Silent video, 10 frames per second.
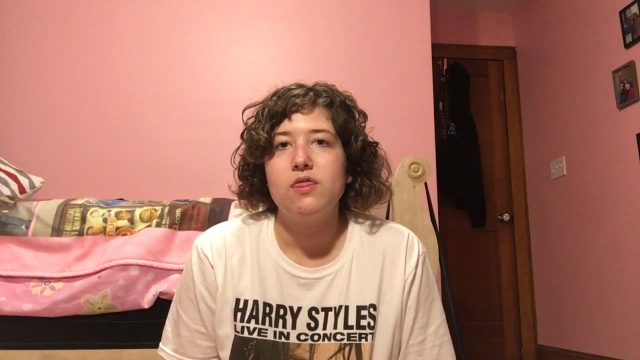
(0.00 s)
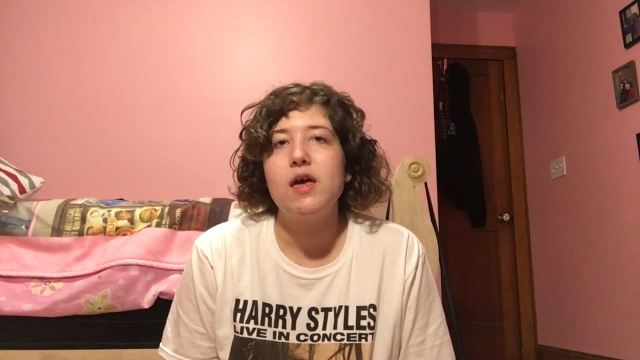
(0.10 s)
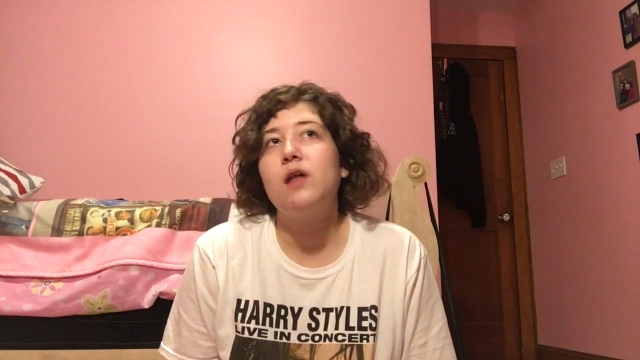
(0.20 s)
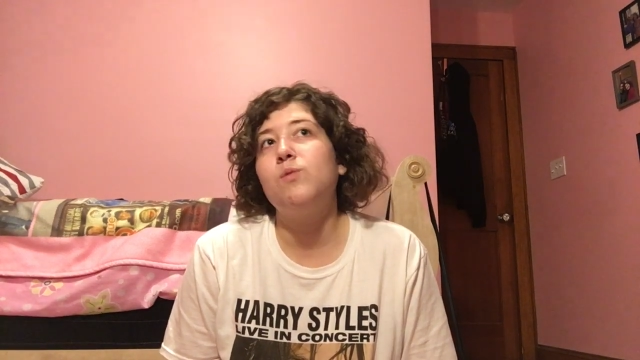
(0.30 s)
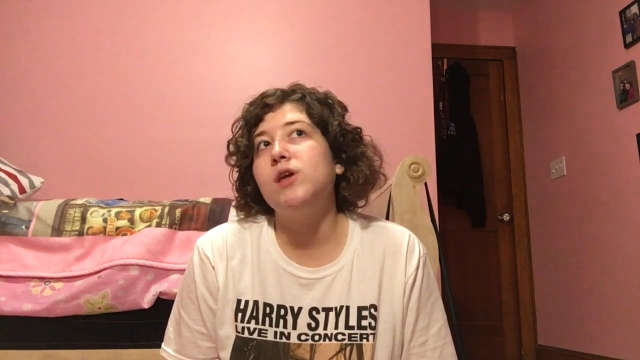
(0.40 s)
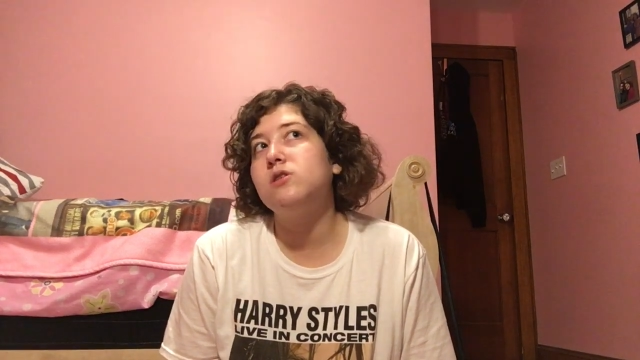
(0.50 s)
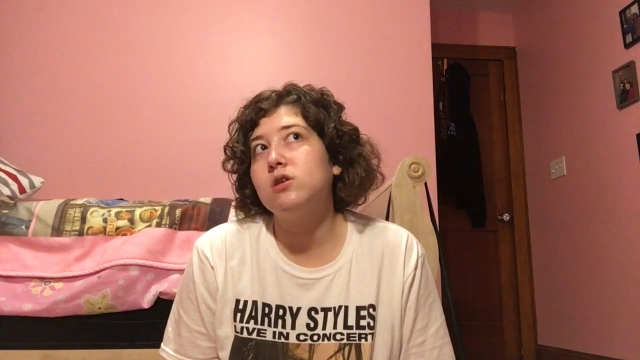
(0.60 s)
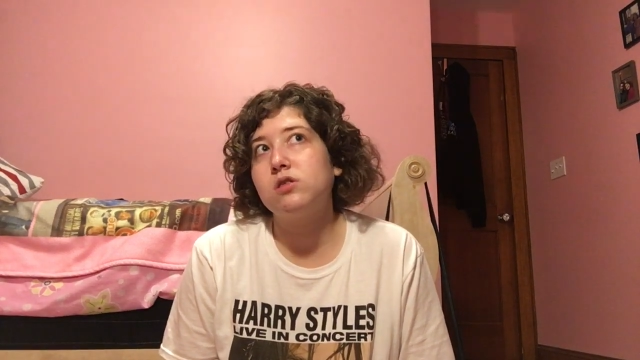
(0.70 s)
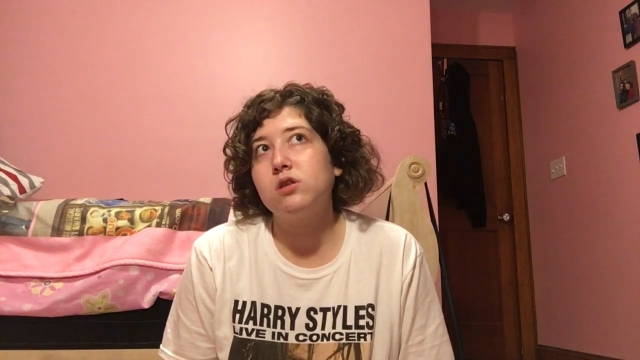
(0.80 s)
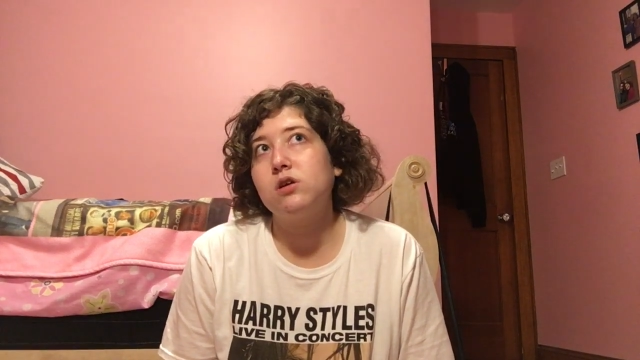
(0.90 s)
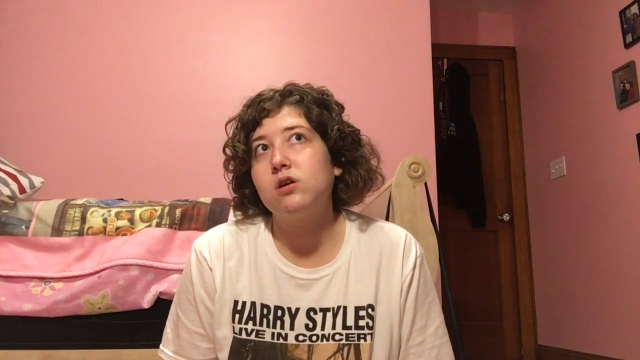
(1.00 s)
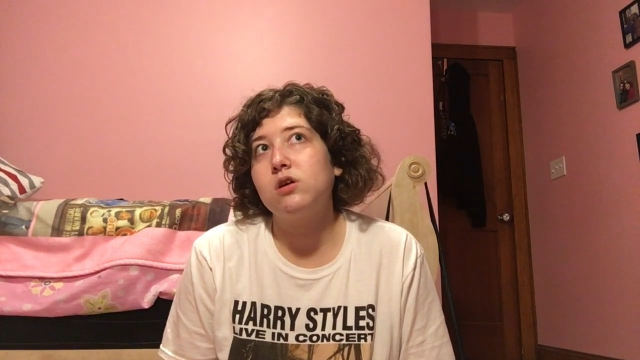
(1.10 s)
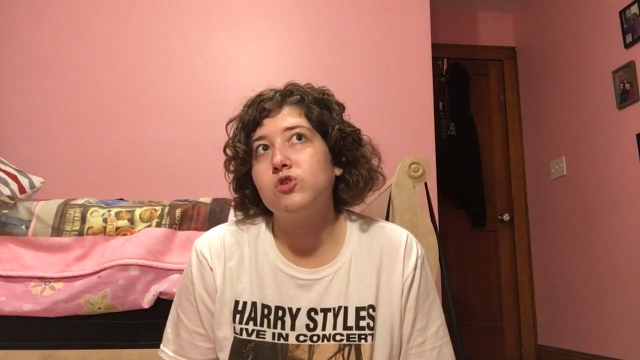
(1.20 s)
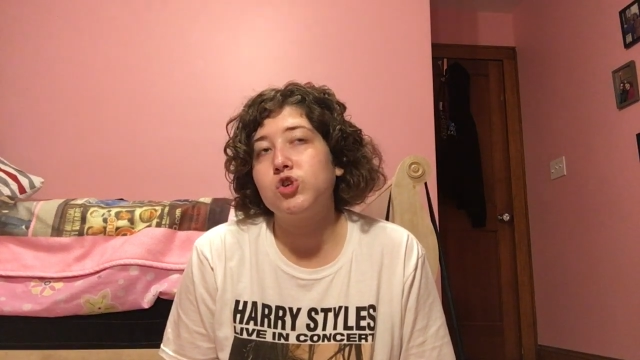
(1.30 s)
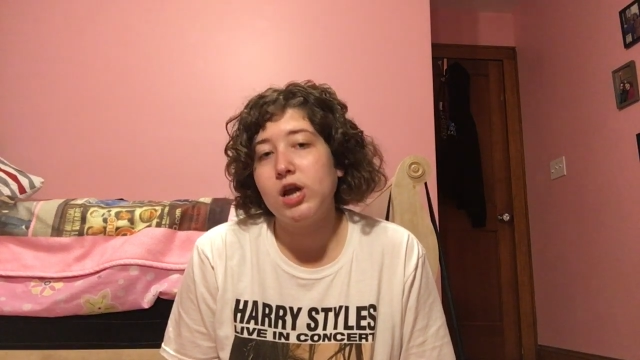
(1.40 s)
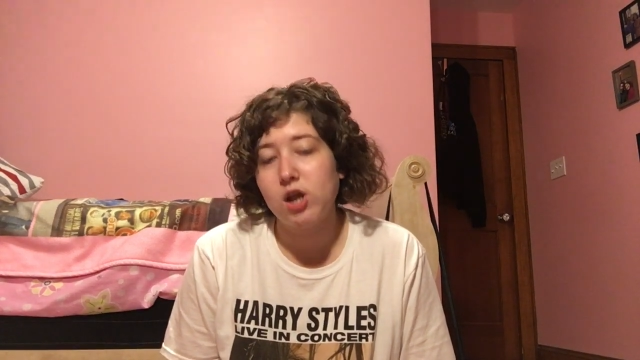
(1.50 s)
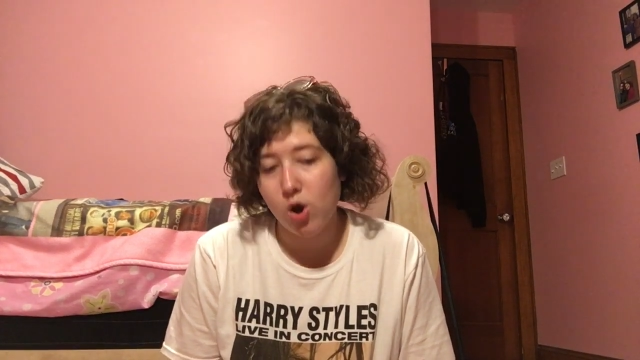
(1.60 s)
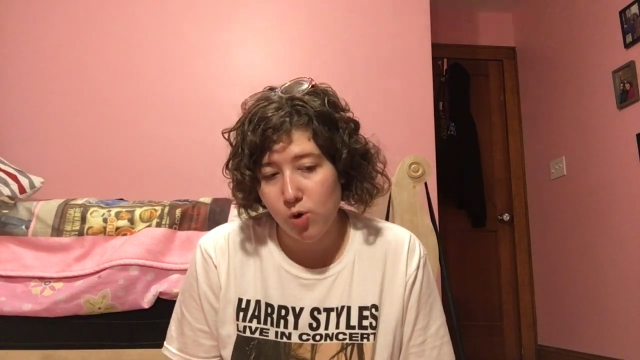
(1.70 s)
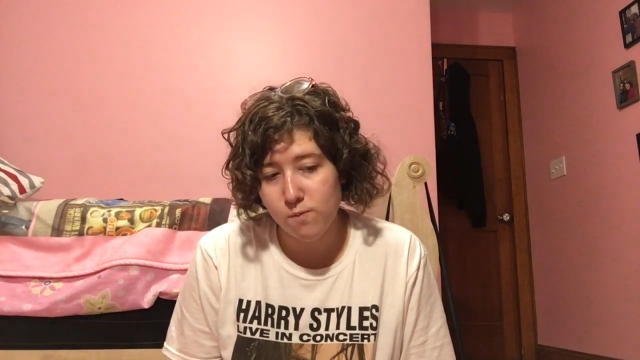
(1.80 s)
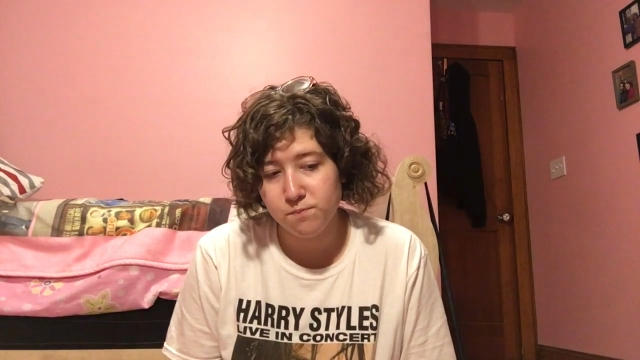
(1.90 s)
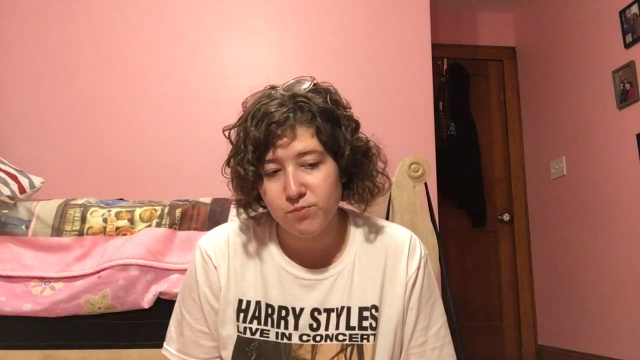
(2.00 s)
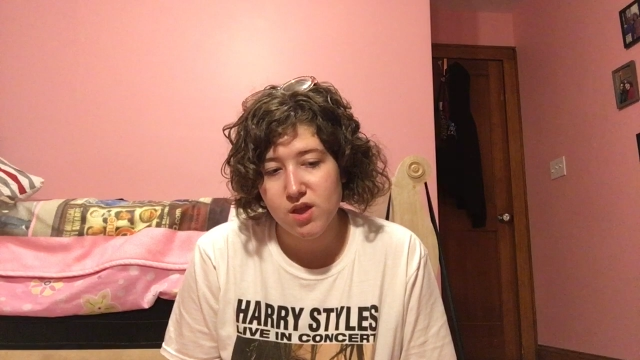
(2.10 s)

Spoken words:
then we took the train home.